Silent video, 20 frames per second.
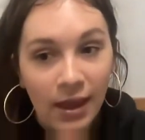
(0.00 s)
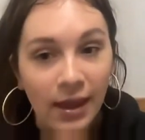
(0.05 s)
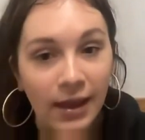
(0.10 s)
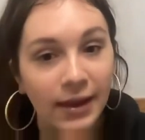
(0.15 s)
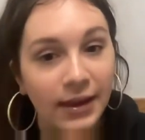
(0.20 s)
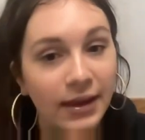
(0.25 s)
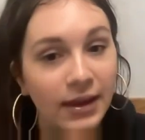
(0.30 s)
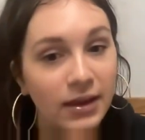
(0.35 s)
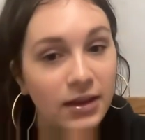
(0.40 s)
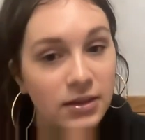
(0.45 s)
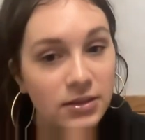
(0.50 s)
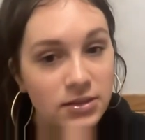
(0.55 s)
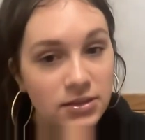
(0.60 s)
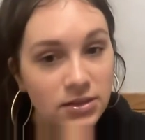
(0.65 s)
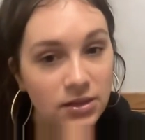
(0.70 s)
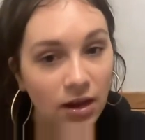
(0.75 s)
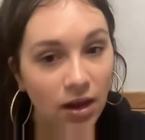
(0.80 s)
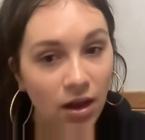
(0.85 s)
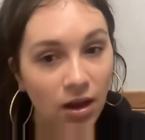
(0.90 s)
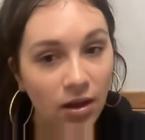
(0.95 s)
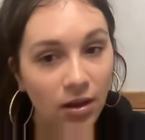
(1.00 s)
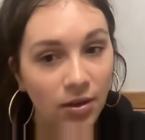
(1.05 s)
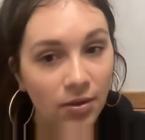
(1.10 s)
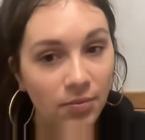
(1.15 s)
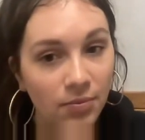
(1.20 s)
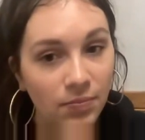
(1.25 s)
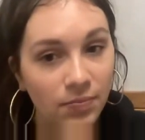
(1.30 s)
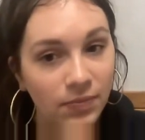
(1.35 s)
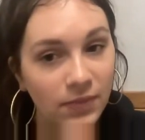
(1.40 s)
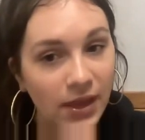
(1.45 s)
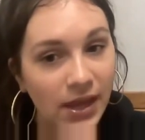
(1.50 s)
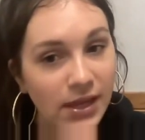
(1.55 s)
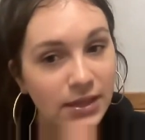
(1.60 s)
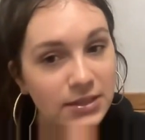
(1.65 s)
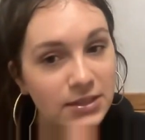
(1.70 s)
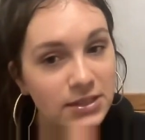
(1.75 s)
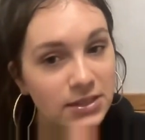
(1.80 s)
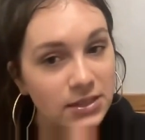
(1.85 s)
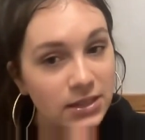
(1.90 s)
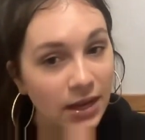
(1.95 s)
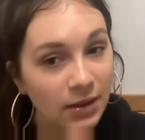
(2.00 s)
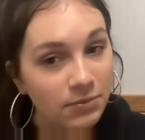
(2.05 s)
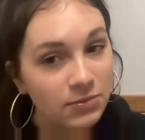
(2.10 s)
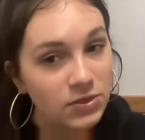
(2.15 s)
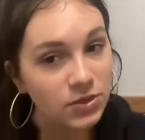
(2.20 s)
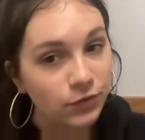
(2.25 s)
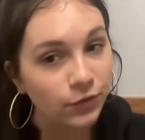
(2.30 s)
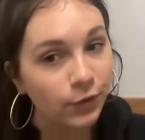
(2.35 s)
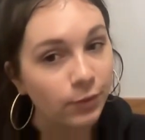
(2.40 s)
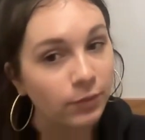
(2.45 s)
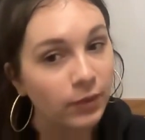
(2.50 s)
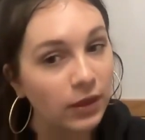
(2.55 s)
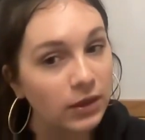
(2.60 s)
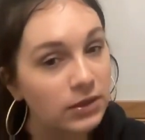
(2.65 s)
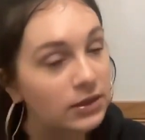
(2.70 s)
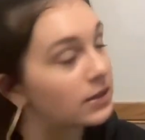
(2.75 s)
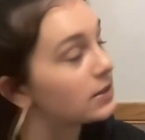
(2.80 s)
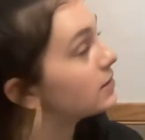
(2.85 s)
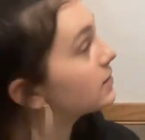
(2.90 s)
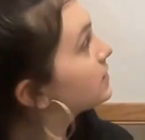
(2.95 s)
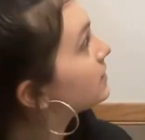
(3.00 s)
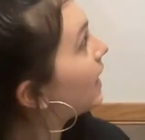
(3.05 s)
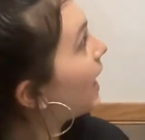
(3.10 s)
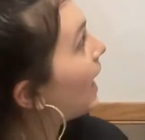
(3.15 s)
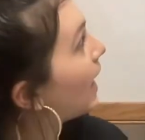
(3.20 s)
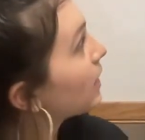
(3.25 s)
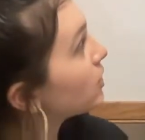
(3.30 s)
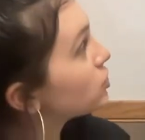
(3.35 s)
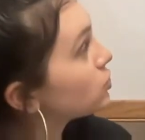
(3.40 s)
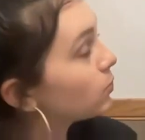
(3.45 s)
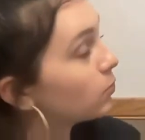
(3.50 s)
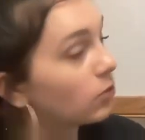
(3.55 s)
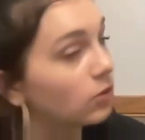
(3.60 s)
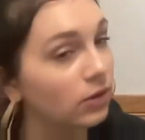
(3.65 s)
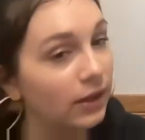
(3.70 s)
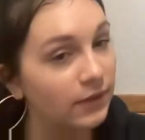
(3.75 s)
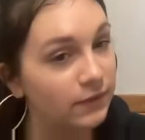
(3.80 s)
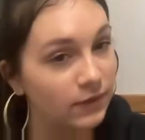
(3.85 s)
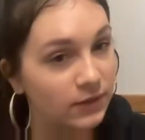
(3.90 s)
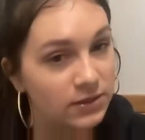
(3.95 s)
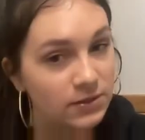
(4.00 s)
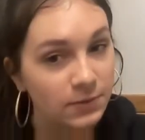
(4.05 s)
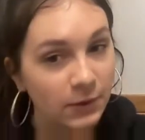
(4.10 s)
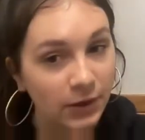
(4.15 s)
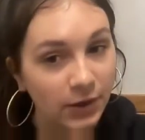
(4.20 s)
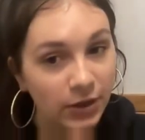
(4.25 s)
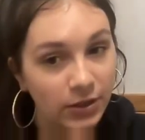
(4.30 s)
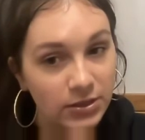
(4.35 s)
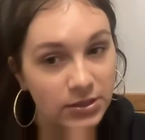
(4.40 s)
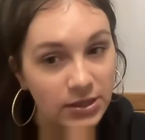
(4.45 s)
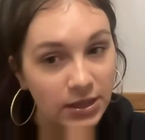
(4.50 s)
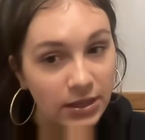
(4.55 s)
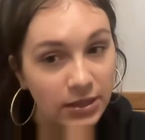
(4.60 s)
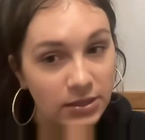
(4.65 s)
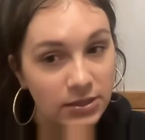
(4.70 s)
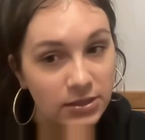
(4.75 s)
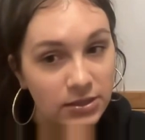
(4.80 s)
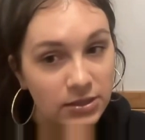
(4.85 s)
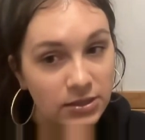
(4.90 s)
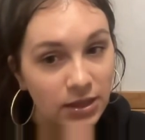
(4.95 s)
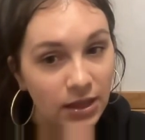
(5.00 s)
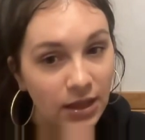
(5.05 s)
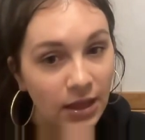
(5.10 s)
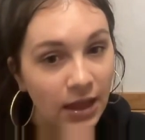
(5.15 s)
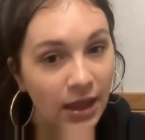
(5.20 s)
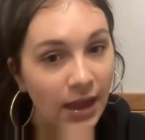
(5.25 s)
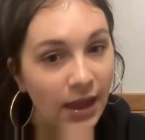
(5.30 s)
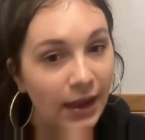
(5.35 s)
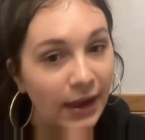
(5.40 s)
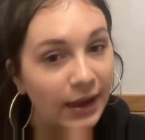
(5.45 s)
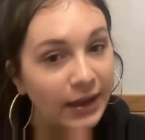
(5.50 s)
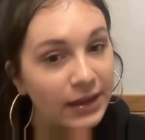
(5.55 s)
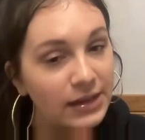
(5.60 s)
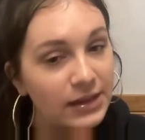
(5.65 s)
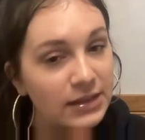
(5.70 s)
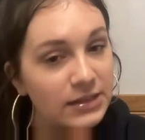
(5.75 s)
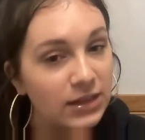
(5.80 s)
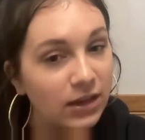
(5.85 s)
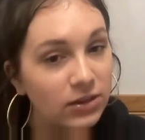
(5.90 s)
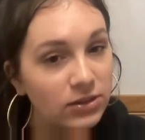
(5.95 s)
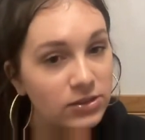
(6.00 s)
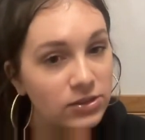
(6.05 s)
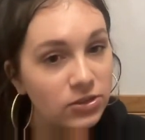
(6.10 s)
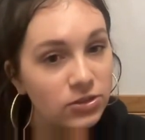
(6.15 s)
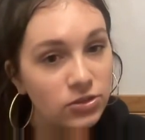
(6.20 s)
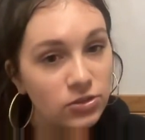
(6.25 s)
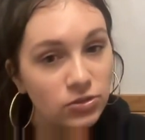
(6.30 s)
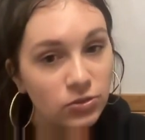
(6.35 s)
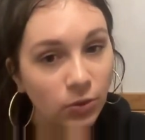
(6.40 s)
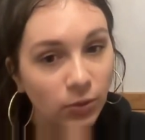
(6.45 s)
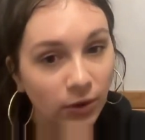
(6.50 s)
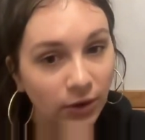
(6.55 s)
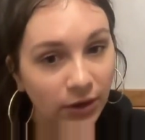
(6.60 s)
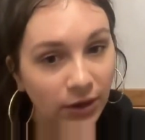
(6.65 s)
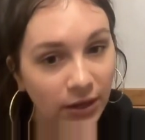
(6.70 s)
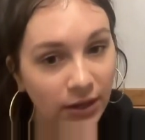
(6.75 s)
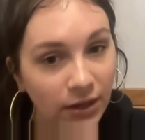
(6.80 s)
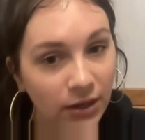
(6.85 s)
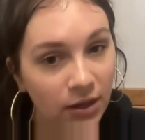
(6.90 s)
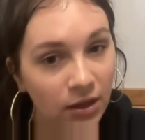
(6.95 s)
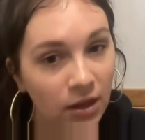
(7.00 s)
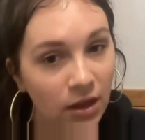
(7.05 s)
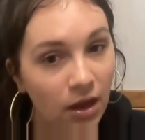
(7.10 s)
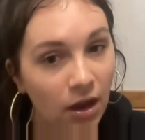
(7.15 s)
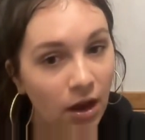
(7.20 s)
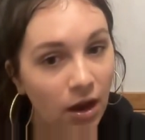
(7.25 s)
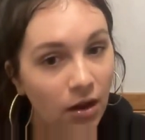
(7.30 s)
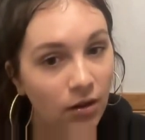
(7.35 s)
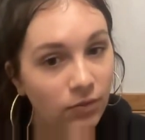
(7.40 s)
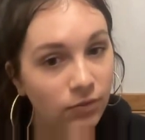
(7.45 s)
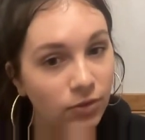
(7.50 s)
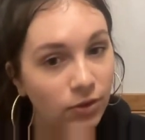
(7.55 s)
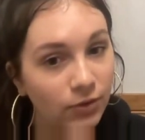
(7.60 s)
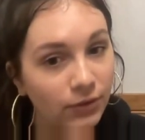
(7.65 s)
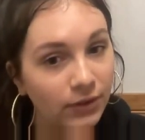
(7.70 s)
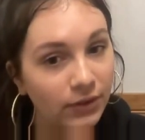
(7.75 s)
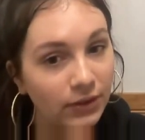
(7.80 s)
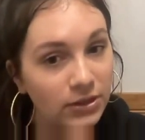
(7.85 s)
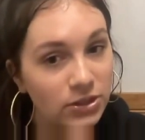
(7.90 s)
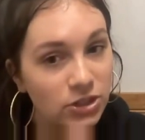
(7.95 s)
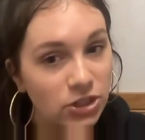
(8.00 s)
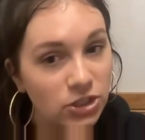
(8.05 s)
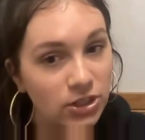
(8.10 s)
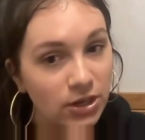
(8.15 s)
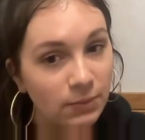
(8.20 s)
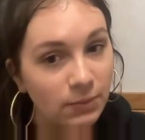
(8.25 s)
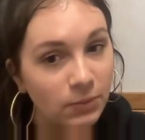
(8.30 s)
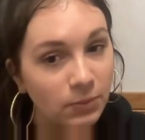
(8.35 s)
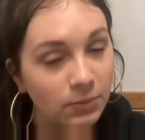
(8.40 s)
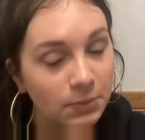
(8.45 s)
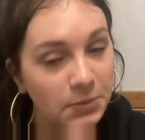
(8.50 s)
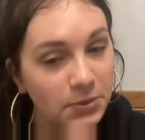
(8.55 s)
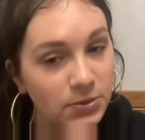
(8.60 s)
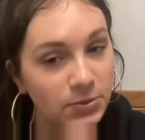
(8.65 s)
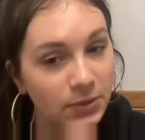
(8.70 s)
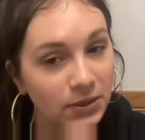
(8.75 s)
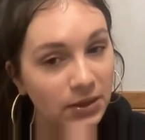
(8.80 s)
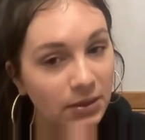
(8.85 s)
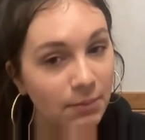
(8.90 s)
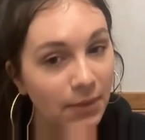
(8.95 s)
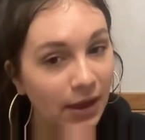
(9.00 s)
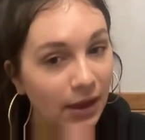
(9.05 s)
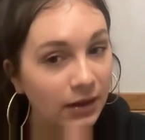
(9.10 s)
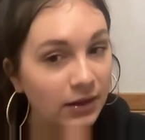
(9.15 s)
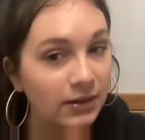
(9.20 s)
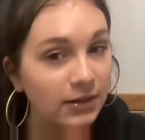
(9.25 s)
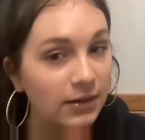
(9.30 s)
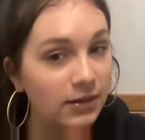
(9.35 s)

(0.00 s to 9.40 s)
And it stems from London's actual life experiences. And it tells the story of the relationship between a man and a